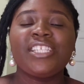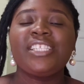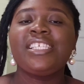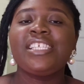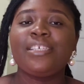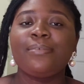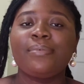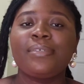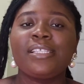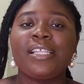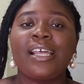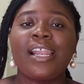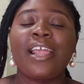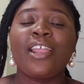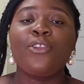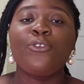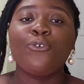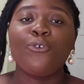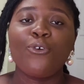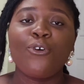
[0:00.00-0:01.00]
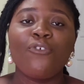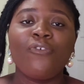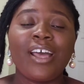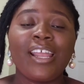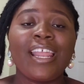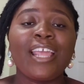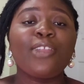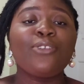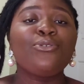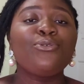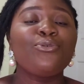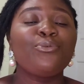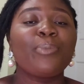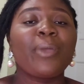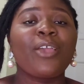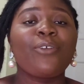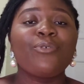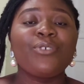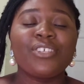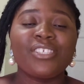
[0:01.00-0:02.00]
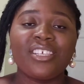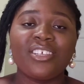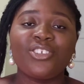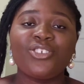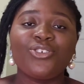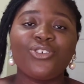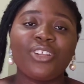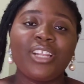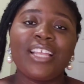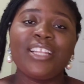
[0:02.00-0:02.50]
tips that I know of and I do my research on.